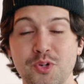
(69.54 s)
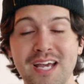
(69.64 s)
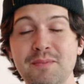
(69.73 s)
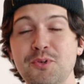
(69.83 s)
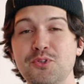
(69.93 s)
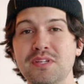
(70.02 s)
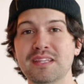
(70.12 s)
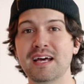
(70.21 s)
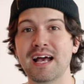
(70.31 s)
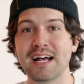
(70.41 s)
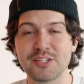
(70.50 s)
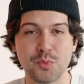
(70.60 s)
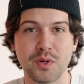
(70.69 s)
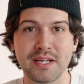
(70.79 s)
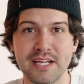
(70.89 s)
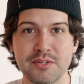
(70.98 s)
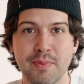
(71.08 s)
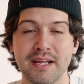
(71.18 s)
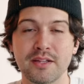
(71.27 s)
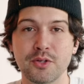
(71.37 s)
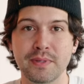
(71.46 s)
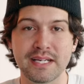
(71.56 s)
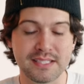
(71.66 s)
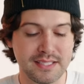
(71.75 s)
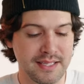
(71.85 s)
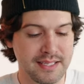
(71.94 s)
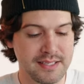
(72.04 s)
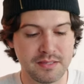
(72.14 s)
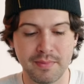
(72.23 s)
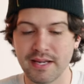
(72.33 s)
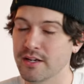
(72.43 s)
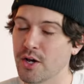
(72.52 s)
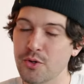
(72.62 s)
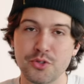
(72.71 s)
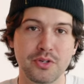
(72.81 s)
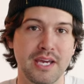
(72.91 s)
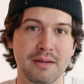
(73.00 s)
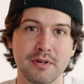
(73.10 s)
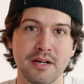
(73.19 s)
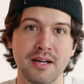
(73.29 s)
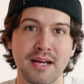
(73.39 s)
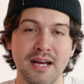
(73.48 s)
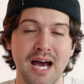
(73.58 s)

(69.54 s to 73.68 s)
I am using the S1H by Lumix. This is my go-to camera.